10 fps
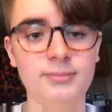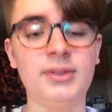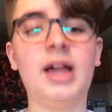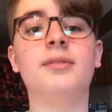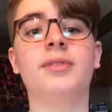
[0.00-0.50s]

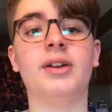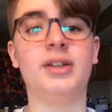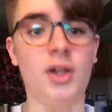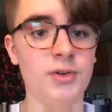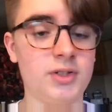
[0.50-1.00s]
Not very
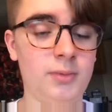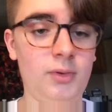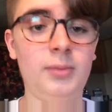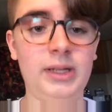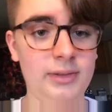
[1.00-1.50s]

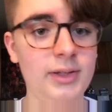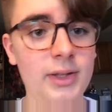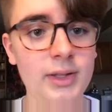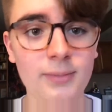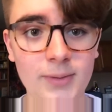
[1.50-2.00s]
noticeable, but
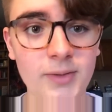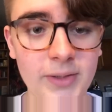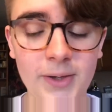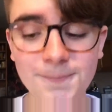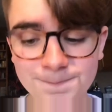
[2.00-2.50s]
they're
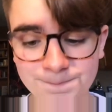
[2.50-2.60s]
there.